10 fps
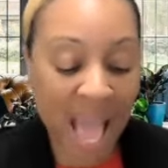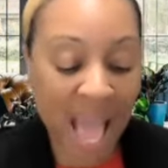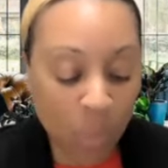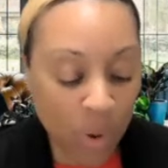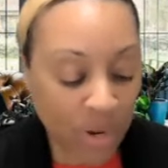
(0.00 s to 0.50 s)

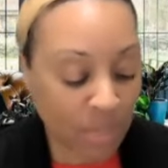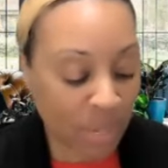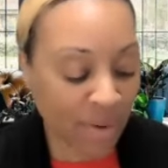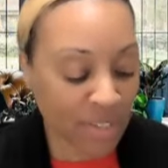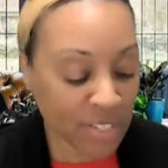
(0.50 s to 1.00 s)
outward
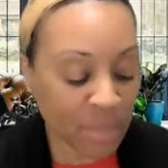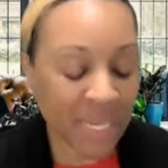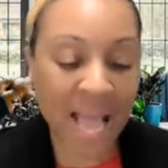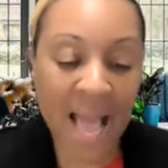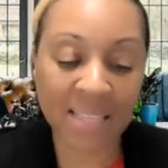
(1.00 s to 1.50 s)
appearance,
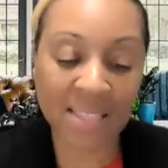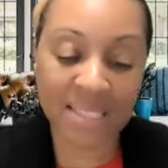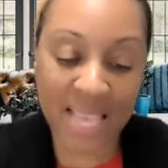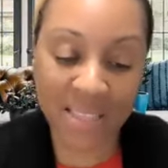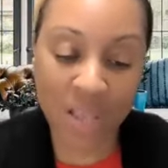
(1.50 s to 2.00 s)
but God looks
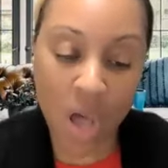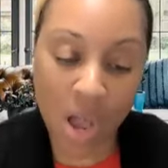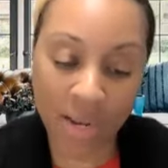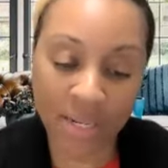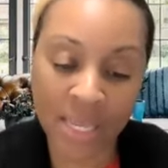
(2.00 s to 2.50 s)
at the
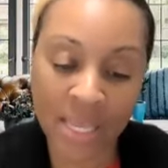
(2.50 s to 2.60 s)
heart.